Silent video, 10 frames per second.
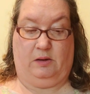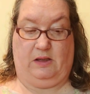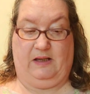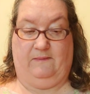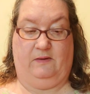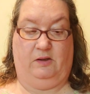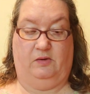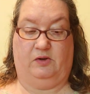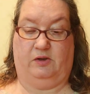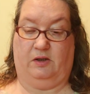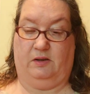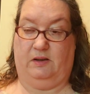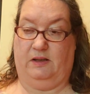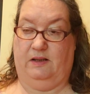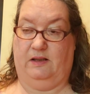I have a new start
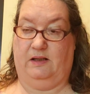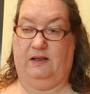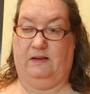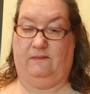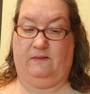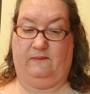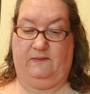and I have a